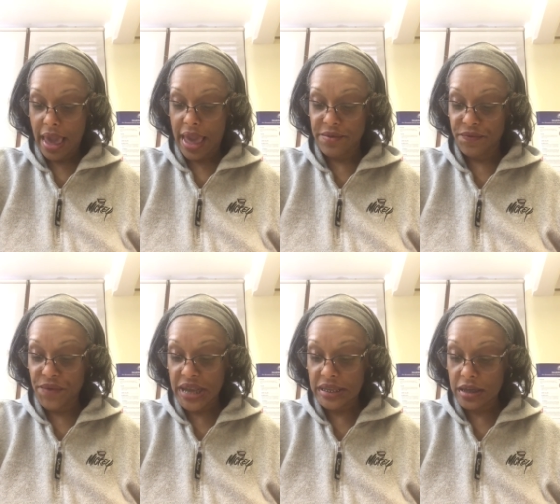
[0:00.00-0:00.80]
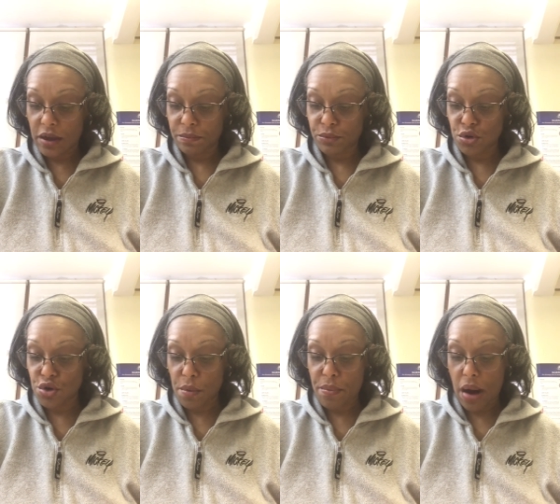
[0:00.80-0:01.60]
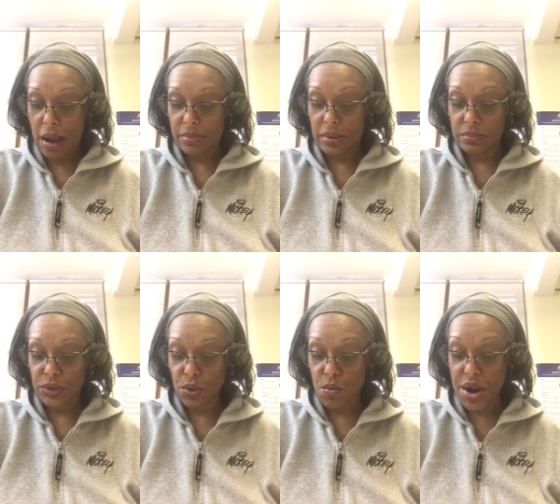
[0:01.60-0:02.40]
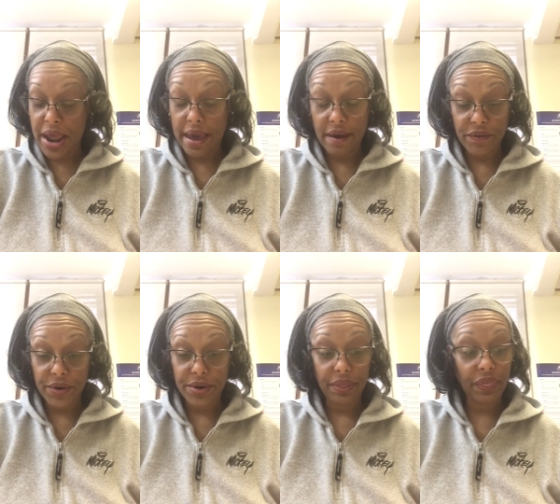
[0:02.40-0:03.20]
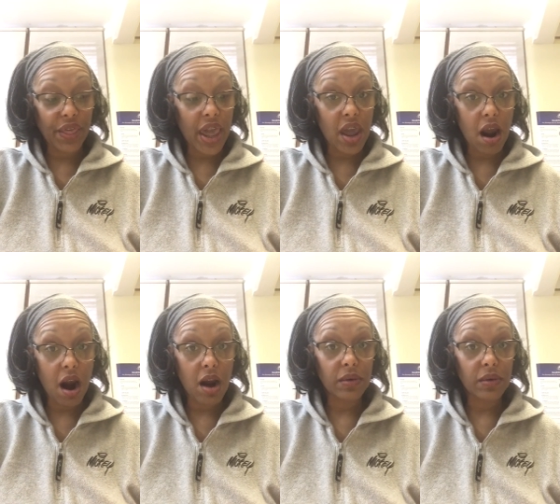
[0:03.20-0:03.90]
and face up to your problems, whatever they are.